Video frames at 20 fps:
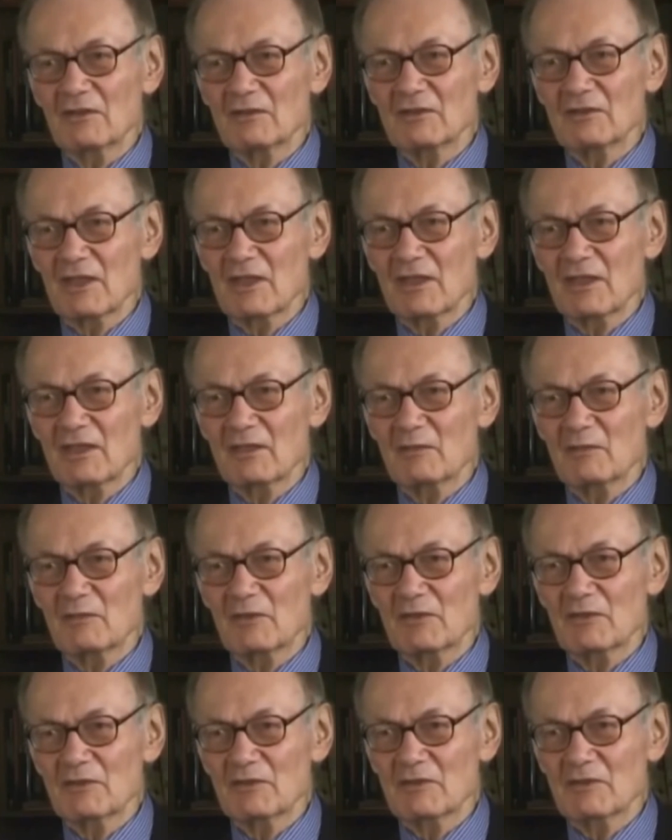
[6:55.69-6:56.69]
There isn't anything
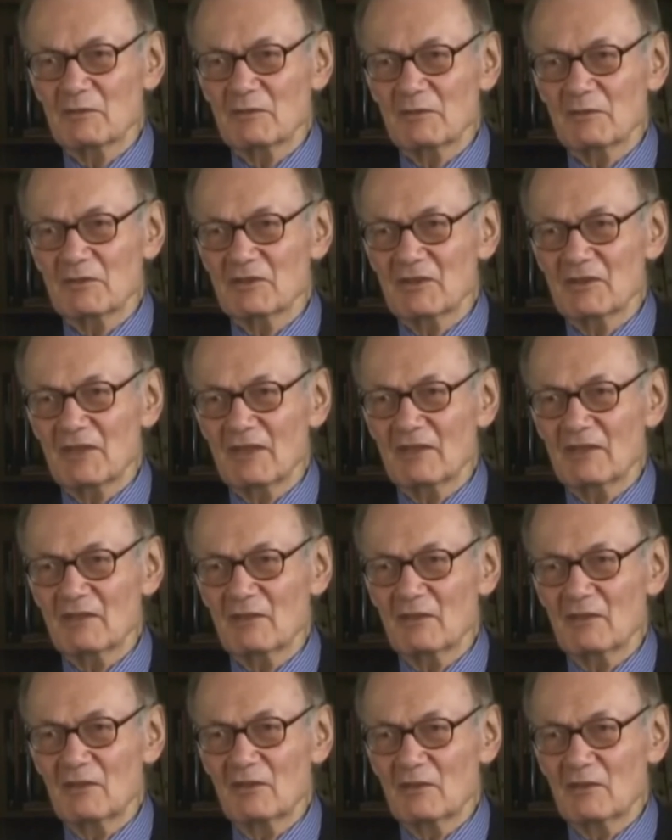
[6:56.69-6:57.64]
more to be said